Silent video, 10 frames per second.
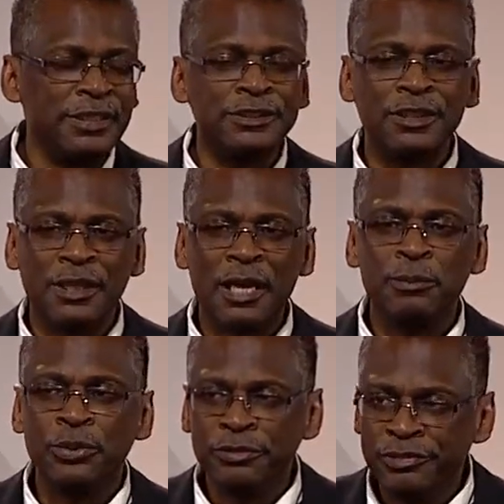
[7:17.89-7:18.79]
It's a lot
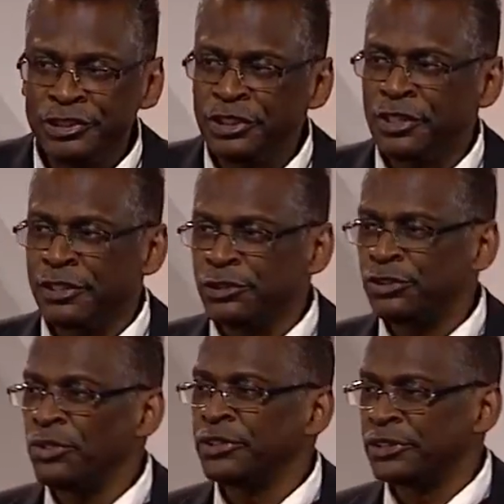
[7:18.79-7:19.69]
more efficient than
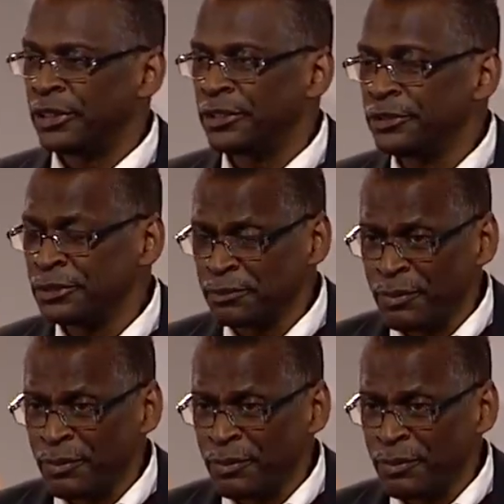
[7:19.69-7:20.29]
solar cells,